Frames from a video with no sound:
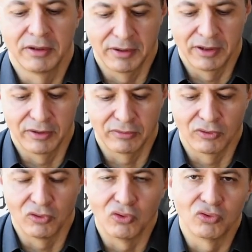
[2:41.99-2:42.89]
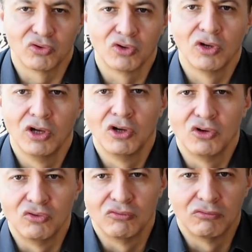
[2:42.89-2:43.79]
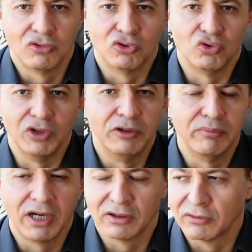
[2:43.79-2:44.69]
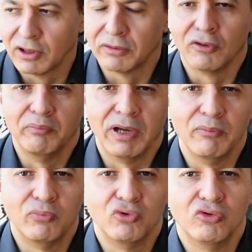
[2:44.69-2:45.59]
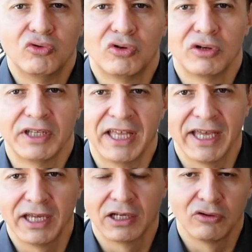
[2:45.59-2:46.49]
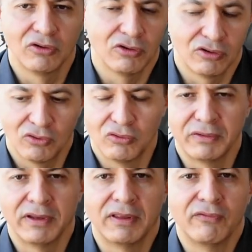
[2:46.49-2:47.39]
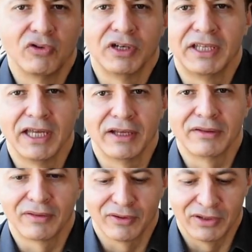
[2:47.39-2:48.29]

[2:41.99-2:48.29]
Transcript: the Julin Bang, the Bamboo Gang, or all these different gangs